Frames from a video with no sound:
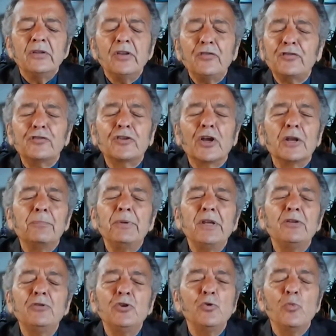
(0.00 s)
This is going to
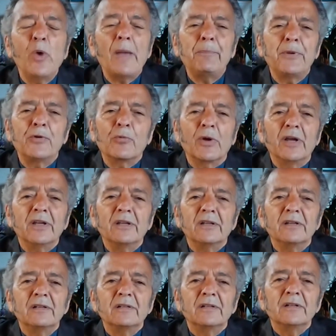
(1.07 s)
be new weaponry,
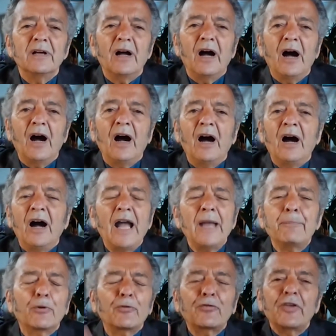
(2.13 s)

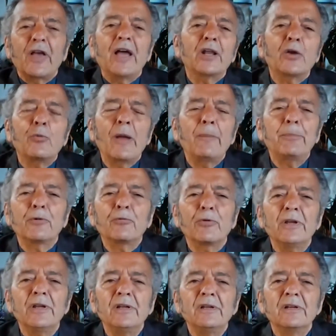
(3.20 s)
hypersonic
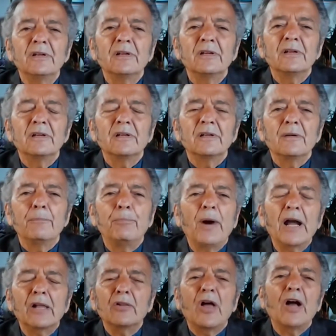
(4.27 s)
weaponry,
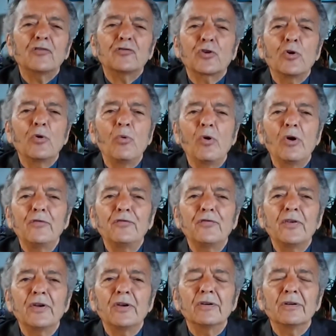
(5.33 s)
biological
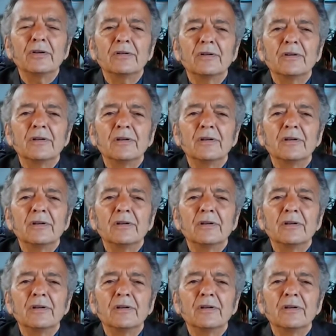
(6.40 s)
warfare,